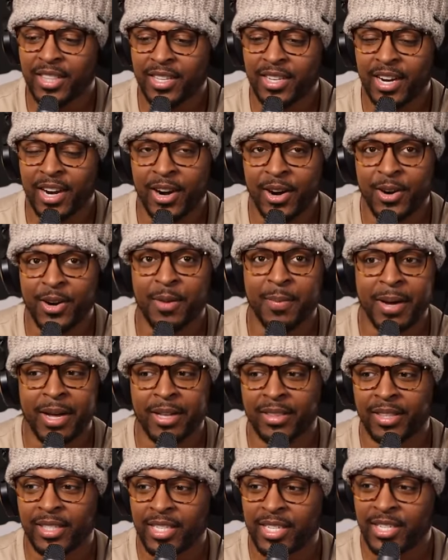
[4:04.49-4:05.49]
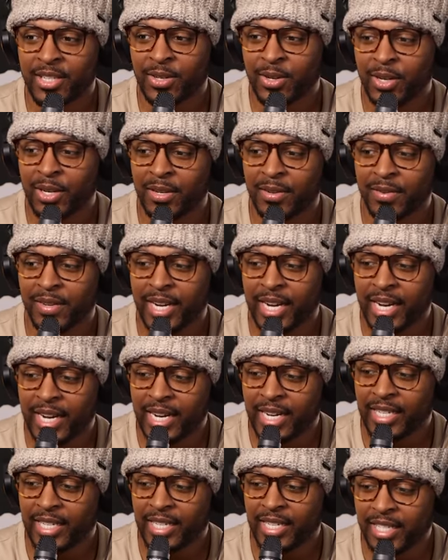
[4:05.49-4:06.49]
heard about this sort of
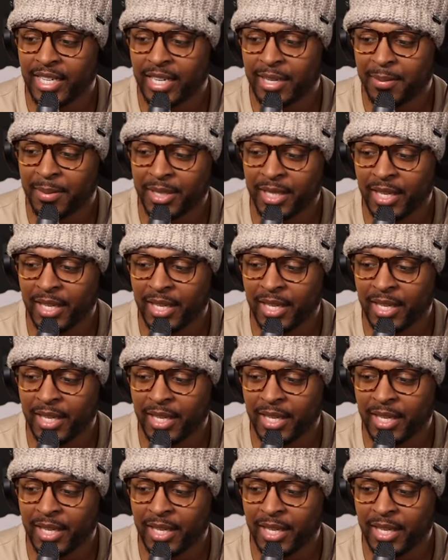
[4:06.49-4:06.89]
concept